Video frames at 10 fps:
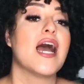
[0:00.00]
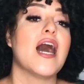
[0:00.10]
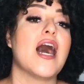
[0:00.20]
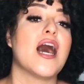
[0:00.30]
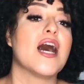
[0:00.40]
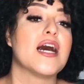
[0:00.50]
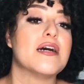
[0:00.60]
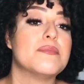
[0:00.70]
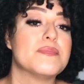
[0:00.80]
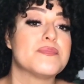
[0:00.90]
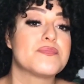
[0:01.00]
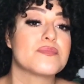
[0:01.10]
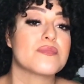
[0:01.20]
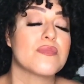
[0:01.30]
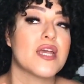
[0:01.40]

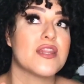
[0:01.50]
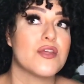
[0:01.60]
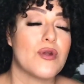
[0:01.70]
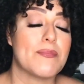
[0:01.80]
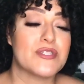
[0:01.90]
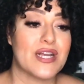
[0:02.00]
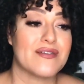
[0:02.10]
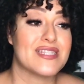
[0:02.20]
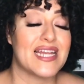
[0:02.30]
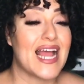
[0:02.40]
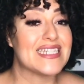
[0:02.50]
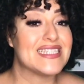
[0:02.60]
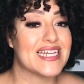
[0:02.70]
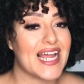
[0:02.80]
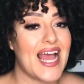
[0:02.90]
the representative said I
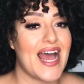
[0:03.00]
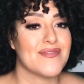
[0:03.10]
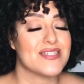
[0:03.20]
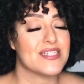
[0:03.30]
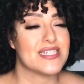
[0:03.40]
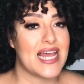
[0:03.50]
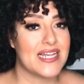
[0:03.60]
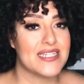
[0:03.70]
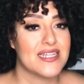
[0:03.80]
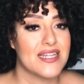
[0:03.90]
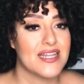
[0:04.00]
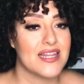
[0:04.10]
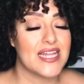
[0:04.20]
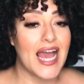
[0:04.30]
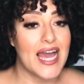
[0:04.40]
didn't have to send
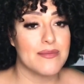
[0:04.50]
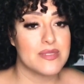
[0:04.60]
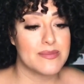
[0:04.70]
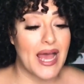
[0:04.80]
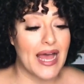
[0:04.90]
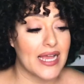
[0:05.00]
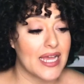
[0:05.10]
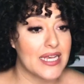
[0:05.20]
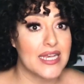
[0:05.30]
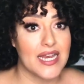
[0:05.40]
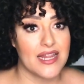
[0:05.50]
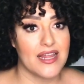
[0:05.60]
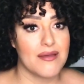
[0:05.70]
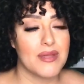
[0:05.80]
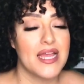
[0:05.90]
the items back, none of
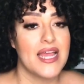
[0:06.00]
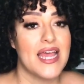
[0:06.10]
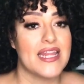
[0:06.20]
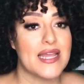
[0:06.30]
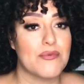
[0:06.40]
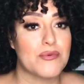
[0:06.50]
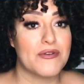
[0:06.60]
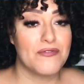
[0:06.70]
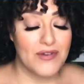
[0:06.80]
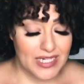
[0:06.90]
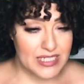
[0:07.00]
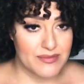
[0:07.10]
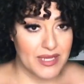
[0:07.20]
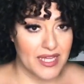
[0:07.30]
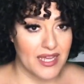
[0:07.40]
them, and they would refund
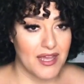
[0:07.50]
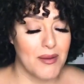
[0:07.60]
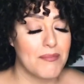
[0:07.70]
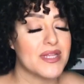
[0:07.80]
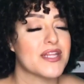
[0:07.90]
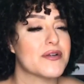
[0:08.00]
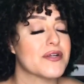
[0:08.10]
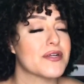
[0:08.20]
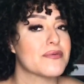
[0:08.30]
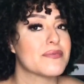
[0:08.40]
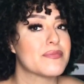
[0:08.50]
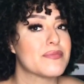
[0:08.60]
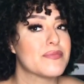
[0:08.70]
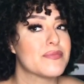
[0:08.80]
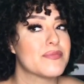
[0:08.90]
me, but there
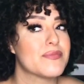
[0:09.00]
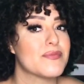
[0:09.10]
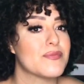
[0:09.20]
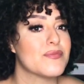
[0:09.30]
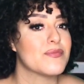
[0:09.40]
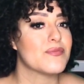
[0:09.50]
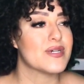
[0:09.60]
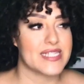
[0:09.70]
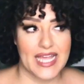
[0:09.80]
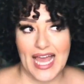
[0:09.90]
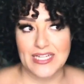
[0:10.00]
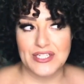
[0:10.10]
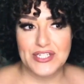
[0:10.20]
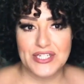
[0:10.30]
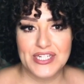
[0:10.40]
was a
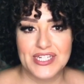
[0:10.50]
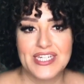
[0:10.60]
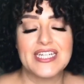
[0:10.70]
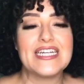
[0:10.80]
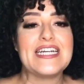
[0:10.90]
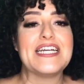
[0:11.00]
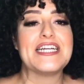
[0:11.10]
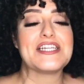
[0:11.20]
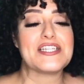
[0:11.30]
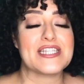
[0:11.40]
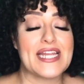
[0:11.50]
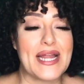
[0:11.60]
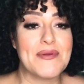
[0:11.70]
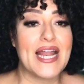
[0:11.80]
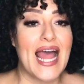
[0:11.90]
catch. She said
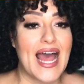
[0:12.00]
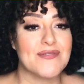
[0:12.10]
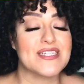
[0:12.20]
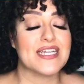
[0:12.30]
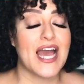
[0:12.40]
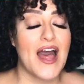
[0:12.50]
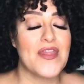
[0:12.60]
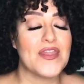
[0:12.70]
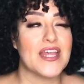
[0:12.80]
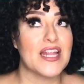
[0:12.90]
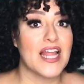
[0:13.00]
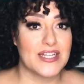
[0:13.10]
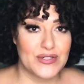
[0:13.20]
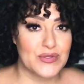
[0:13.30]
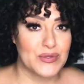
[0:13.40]
I would have to cut the
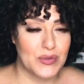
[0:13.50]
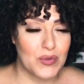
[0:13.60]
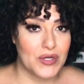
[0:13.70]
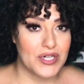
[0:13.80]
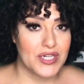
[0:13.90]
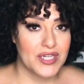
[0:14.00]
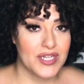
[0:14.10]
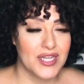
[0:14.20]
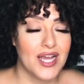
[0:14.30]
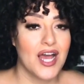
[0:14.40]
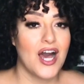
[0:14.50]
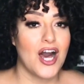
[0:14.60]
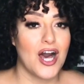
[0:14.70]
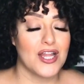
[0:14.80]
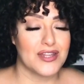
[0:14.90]
electrical cord
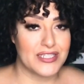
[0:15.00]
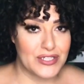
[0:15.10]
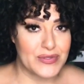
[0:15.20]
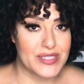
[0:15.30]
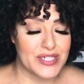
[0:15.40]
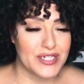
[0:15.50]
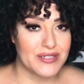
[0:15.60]
on the juicer,